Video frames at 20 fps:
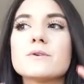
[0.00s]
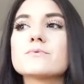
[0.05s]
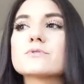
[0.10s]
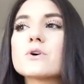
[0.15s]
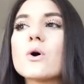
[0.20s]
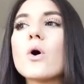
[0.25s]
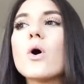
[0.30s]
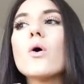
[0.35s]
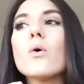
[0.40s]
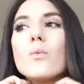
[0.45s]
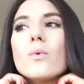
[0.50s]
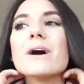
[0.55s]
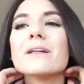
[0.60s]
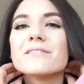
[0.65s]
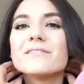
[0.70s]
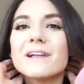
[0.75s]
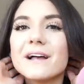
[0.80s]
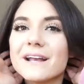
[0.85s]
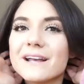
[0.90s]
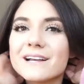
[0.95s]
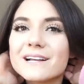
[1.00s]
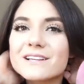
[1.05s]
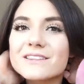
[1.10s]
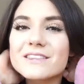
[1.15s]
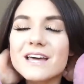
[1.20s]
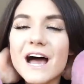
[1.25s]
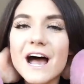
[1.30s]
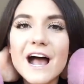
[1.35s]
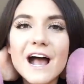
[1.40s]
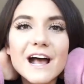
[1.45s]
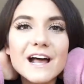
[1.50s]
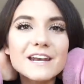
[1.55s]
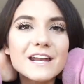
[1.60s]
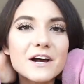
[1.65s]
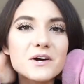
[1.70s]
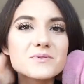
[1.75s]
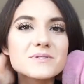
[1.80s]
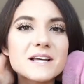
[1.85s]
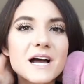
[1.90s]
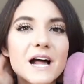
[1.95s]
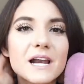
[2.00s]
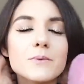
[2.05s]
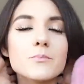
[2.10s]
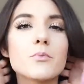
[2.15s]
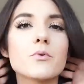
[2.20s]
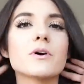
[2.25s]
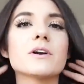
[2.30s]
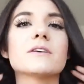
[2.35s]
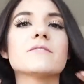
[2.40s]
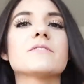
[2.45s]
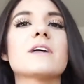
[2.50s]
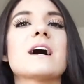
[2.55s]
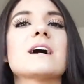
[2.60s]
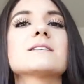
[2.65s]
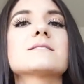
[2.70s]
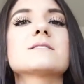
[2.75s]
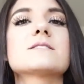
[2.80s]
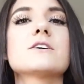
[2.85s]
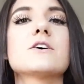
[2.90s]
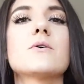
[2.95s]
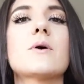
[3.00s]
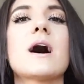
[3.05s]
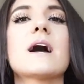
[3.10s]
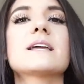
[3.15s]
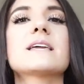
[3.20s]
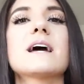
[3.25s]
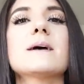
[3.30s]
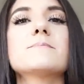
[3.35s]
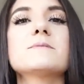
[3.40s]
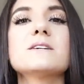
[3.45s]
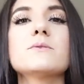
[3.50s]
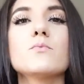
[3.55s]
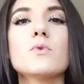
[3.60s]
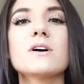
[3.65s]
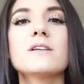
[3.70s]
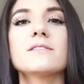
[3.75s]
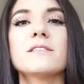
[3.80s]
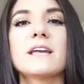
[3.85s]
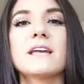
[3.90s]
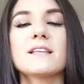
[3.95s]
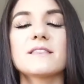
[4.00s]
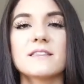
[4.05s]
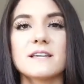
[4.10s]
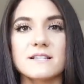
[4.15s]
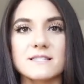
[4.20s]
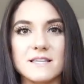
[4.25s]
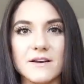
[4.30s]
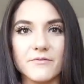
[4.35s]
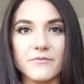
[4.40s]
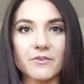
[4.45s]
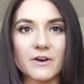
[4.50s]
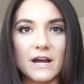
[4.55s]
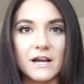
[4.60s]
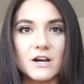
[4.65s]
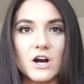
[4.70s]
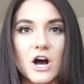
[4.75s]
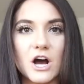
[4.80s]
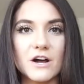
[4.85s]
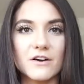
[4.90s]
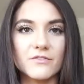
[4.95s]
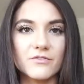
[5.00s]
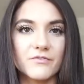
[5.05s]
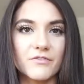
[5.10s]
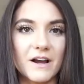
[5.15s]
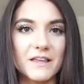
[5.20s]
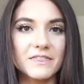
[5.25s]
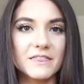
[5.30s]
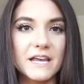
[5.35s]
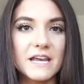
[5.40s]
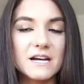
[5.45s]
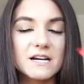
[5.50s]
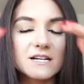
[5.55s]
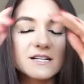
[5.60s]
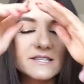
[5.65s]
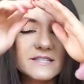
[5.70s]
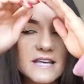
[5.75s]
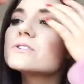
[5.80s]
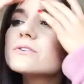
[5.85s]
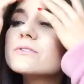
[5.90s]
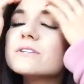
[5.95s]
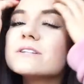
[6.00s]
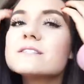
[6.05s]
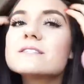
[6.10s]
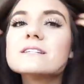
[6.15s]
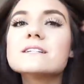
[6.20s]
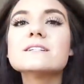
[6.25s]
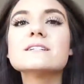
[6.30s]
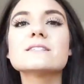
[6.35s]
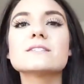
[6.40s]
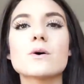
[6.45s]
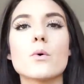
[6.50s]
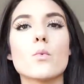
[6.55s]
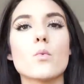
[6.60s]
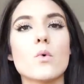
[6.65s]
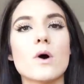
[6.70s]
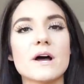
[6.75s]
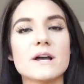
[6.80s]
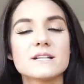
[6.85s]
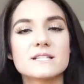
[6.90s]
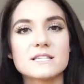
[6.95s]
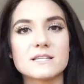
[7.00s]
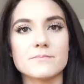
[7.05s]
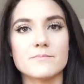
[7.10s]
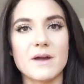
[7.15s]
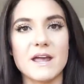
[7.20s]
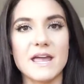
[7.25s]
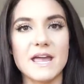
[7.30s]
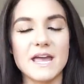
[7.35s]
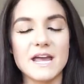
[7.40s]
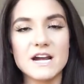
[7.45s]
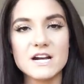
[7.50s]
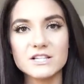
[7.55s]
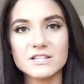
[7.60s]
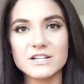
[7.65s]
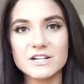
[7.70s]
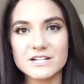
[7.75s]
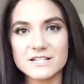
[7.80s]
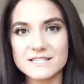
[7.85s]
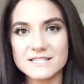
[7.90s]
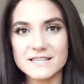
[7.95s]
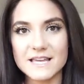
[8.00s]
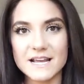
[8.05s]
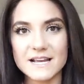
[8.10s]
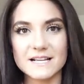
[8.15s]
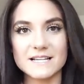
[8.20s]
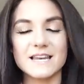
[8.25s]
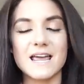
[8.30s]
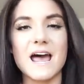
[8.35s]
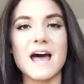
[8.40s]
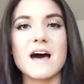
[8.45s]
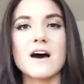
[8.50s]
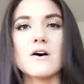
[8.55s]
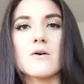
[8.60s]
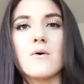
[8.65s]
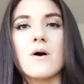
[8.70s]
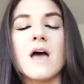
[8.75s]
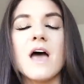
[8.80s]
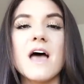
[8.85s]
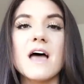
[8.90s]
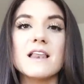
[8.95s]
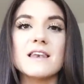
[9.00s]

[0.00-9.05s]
It was all one length and I was kind of bored of that, so I kept it one length except for I got front layers. So this is what my hair looks like now.